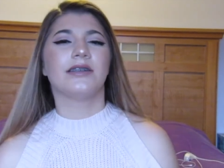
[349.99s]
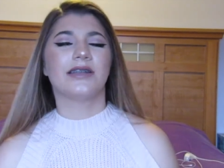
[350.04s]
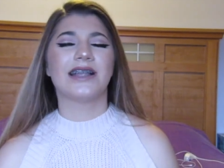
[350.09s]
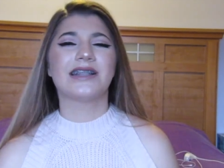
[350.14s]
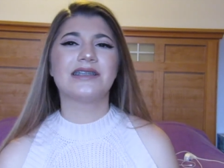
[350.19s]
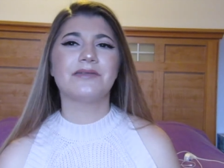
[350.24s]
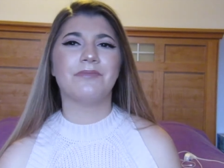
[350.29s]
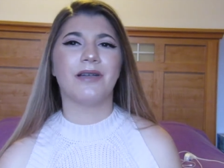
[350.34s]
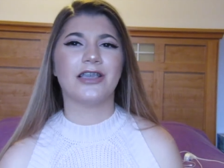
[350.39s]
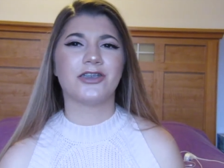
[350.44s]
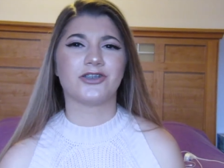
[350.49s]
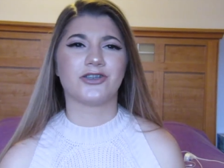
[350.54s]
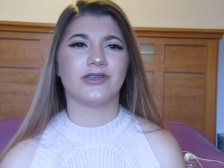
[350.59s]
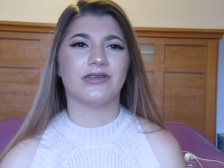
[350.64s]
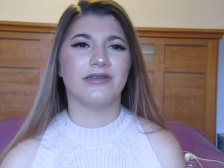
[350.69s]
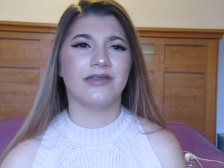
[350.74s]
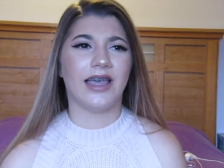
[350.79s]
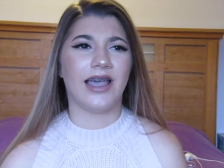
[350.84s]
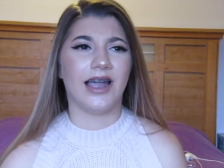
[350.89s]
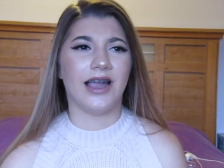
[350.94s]
Not to
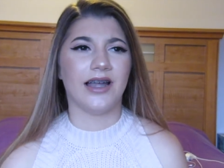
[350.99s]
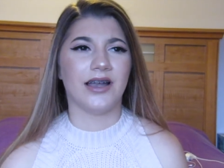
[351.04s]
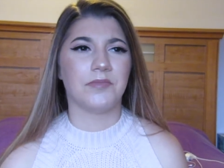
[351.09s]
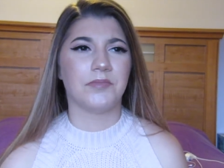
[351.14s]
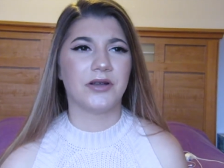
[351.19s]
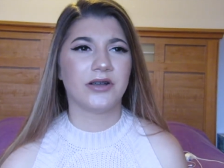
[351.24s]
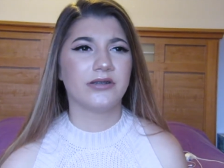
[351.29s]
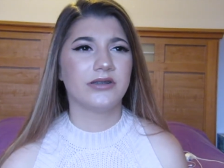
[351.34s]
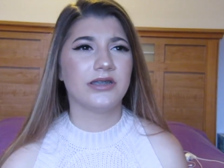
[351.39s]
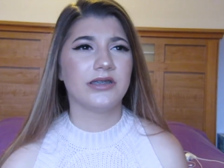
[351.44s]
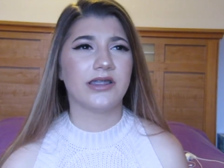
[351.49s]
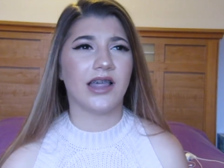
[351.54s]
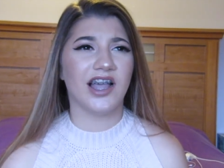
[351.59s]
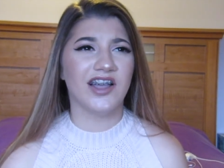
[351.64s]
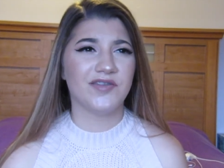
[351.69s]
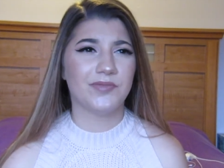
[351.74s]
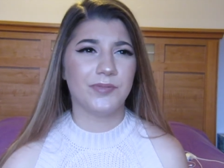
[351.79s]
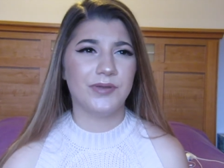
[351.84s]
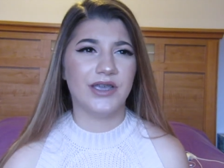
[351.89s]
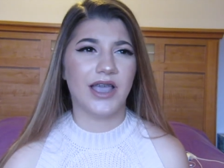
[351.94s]
mention that apparently the
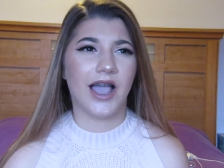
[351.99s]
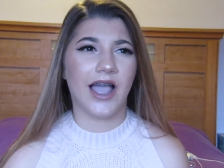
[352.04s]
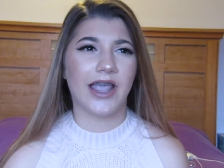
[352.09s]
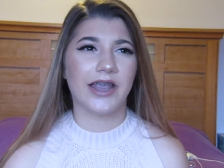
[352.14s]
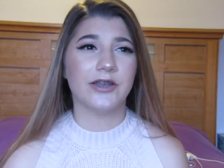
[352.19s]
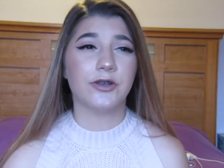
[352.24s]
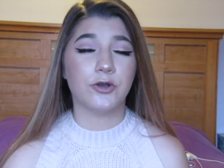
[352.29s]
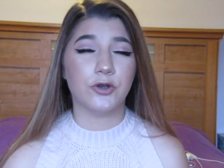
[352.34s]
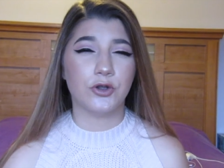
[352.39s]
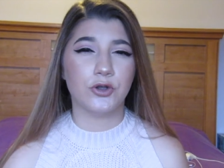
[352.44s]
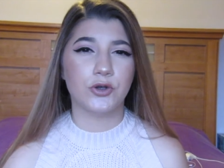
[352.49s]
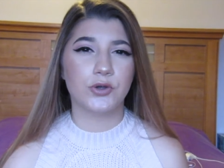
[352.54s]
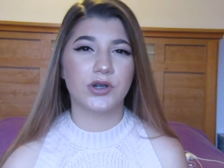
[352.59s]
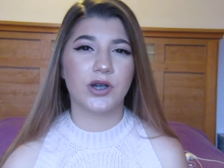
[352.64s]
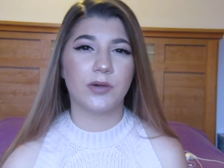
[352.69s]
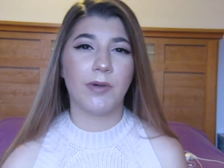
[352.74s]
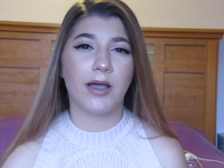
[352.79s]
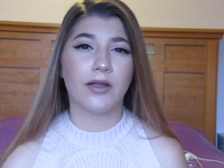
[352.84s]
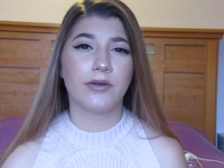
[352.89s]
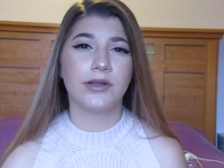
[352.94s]
FBI knew
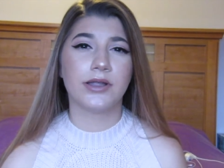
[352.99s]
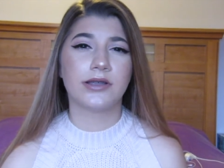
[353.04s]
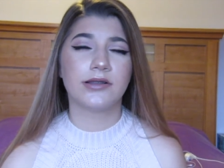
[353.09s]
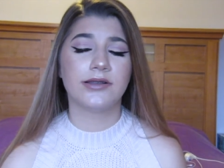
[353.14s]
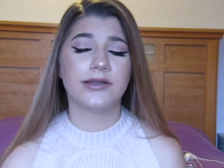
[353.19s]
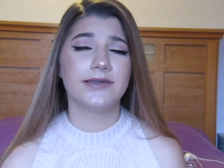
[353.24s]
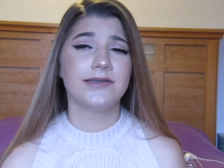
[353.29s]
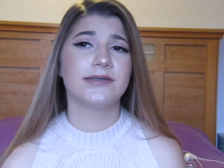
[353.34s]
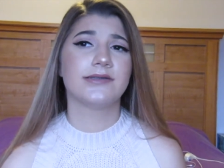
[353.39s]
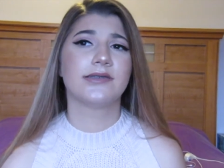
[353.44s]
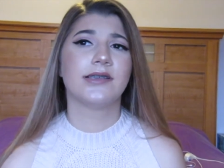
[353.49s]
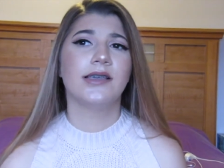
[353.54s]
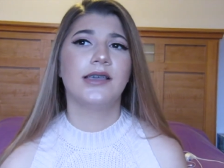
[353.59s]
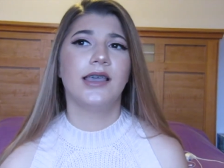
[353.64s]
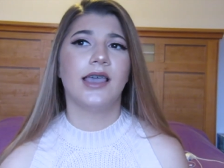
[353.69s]
about Nikolas